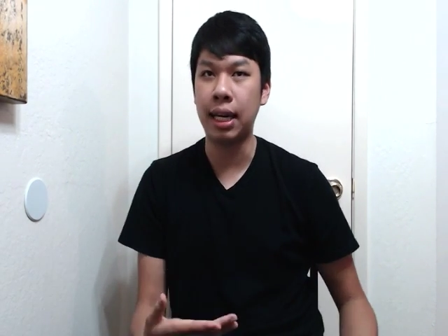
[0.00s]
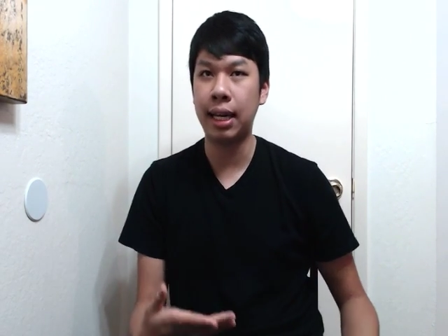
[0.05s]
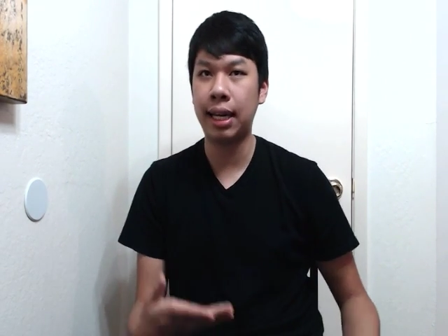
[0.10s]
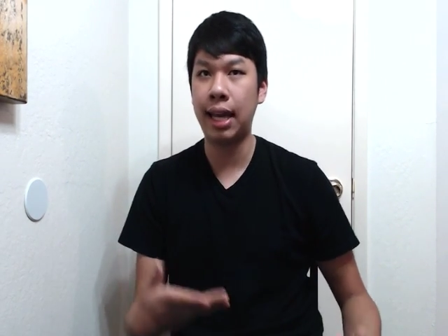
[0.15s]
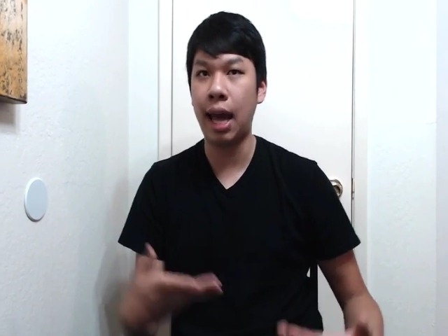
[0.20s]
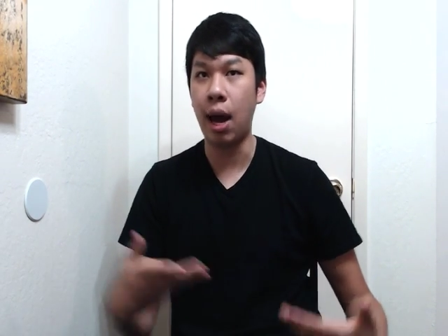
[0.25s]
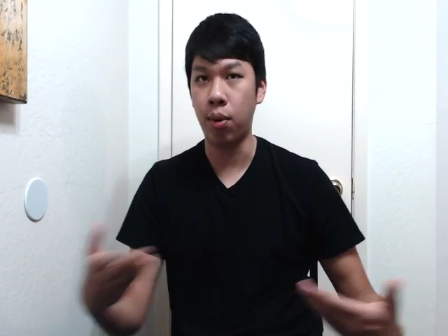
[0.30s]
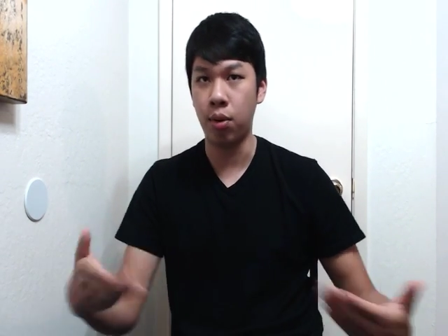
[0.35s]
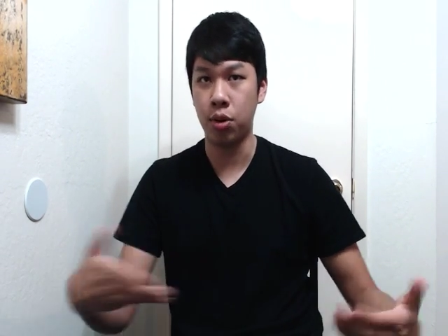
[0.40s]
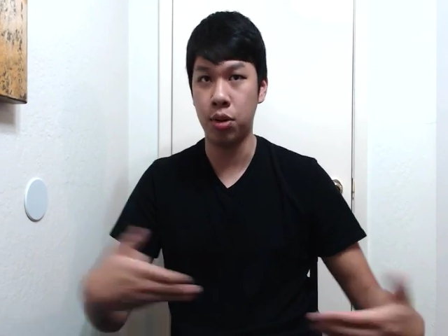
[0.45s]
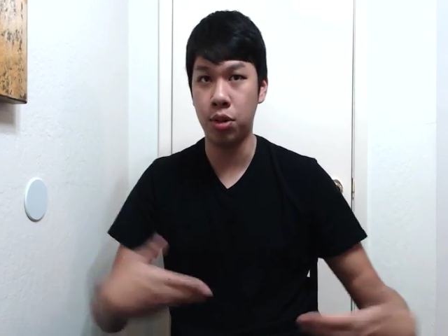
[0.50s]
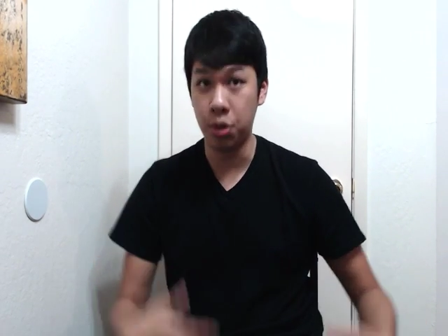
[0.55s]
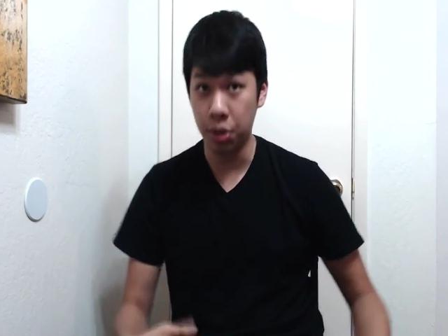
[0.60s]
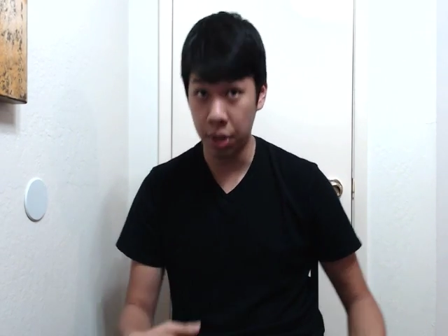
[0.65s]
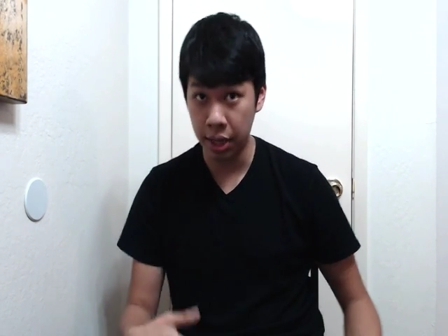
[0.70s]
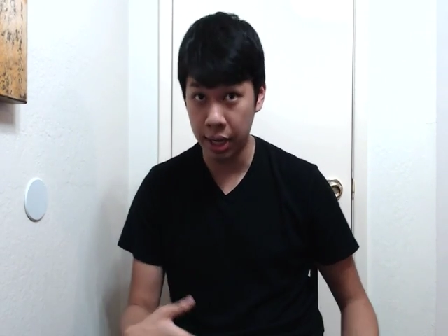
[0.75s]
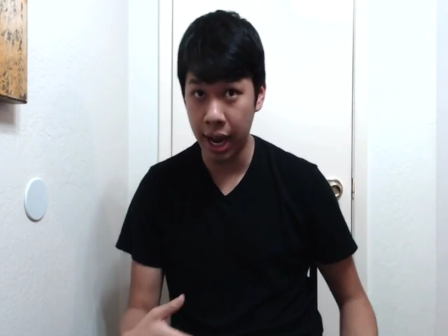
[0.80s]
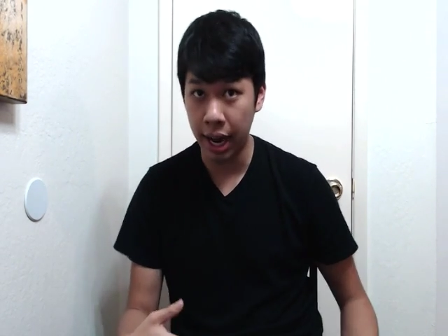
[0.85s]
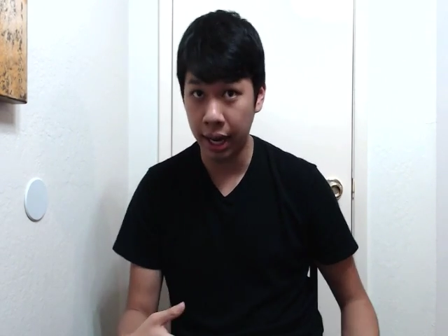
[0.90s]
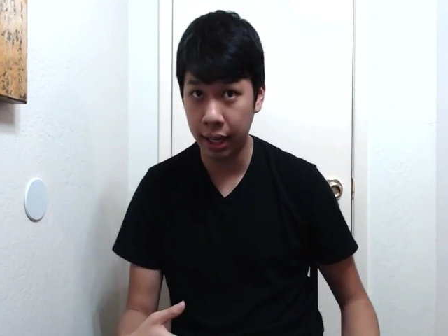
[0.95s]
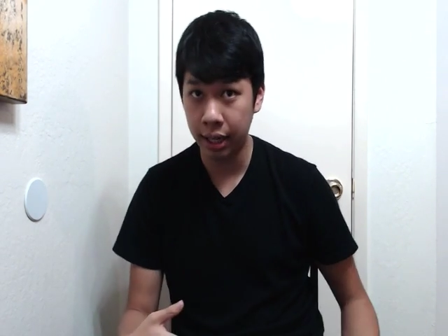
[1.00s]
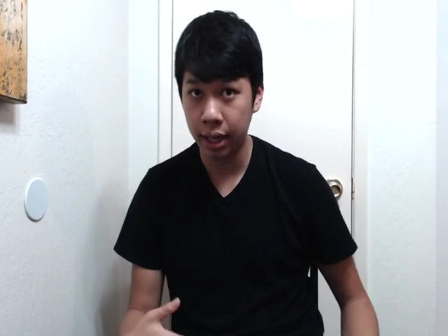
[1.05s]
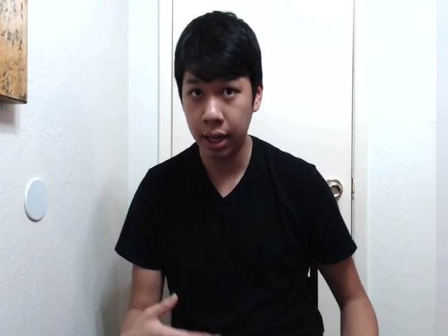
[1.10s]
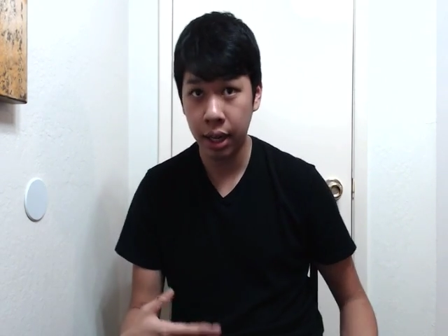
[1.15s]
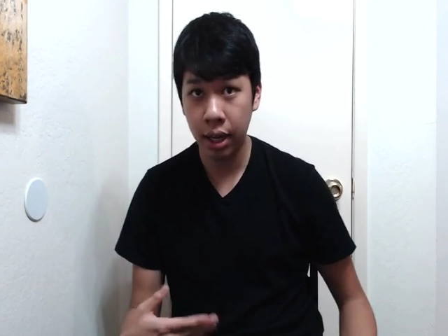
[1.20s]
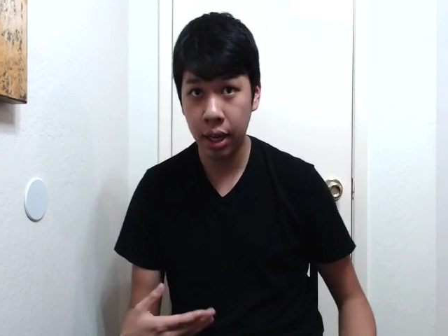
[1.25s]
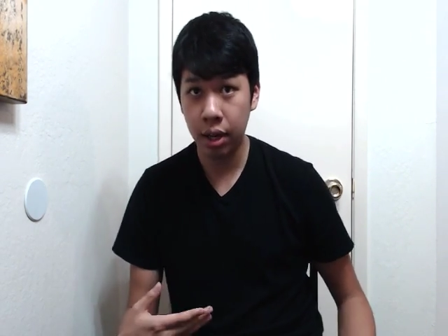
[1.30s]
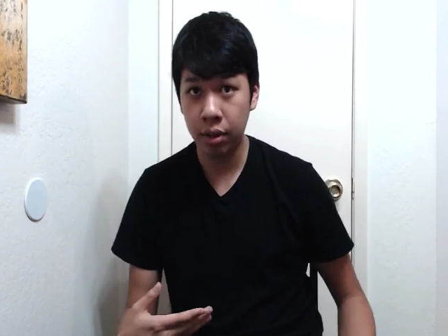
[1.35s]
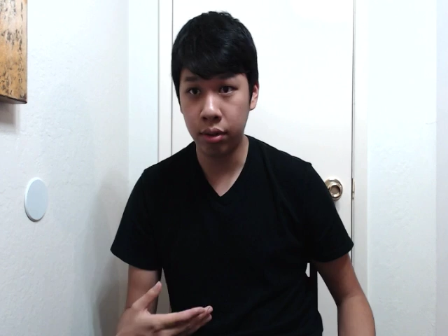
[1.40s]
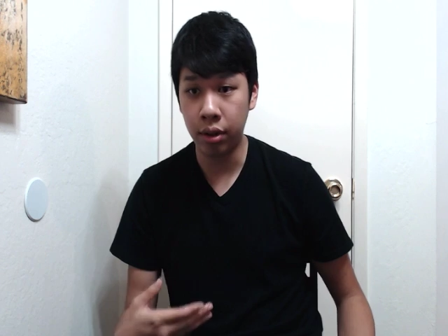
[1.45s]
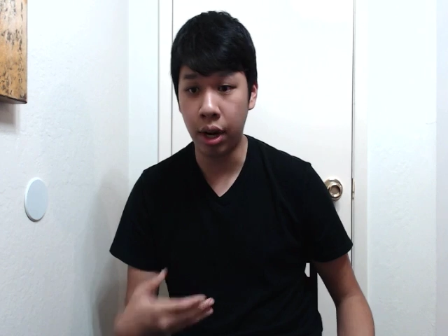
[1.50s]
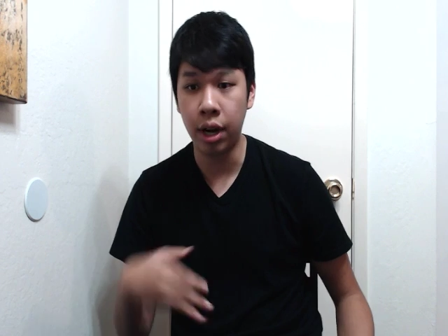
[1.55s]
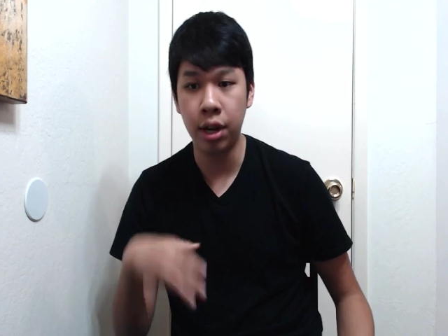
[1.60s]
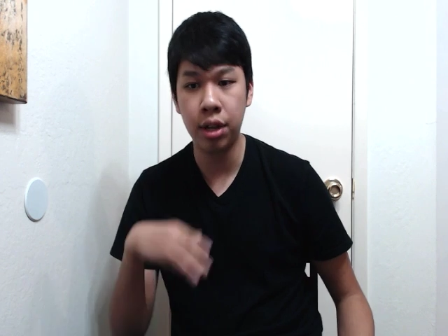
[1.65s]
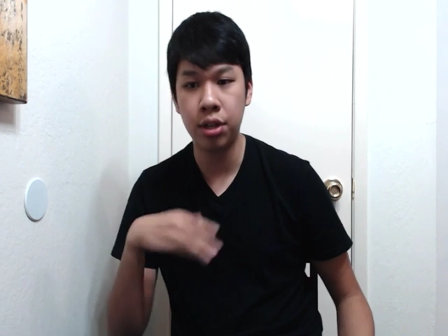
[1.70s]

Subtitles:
counters to the deck, right?